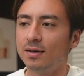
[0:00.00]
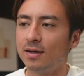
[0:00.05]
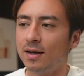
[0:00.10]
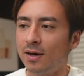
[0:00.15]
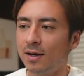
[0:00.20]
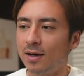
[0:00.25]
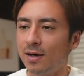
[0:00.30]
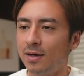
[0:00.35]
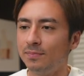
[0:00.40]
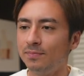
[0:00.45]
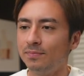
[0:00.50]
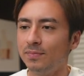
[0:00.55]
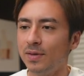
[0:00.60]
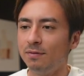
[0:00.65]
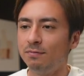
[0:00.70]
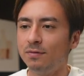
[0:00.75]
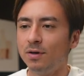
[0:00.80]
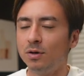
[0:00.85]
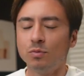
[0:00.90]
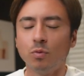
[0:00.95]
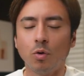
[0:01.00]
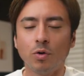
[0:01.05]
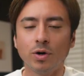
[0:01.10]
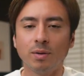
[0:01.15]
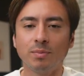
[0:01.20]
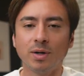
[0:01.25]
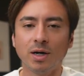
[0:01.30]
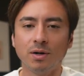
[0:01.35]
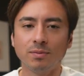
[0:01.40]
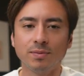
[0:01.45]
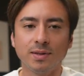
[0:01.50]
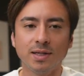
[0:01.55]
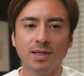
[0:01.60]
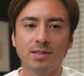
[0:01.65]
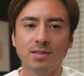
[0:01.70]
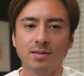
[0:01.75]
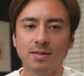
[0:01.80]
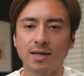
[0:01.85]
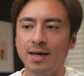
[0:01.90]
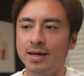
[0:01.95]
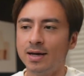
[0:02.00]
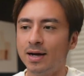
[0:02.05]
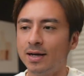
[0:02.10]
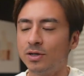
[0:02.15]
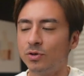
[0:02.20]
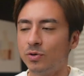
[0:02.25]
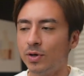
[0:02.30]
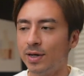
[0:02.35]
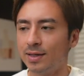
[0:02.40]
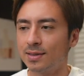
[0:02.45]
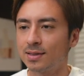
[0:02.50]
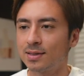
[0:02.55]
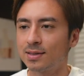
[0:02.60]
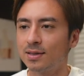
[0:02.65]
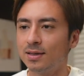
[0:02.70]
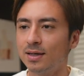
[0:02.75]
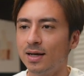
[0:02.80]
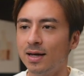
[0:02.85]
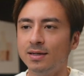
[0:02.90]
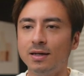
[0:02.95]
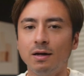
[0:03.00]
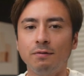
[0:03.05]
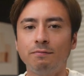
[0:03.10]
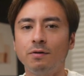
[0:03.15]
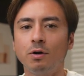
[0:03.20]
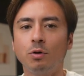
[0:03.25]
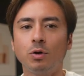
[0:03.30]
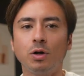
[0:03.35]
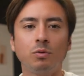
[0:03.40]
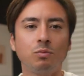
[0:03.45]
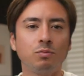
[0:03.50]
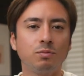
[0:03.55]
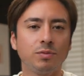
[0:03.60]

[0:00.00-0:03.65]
um, if you worry about these AI credits and if you're